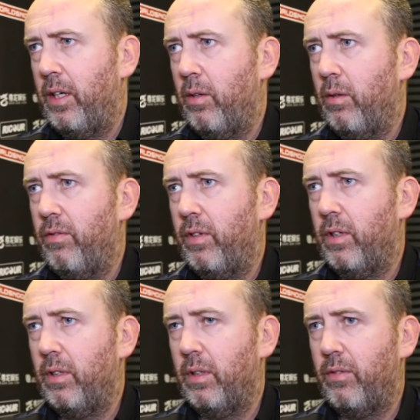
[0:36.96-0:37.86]
you know, if you,
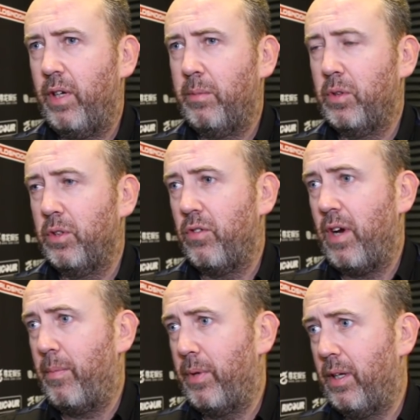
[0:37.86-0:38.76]
the frames go
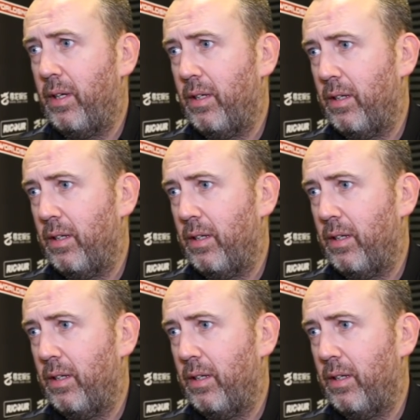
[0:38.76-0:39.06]
scrappy,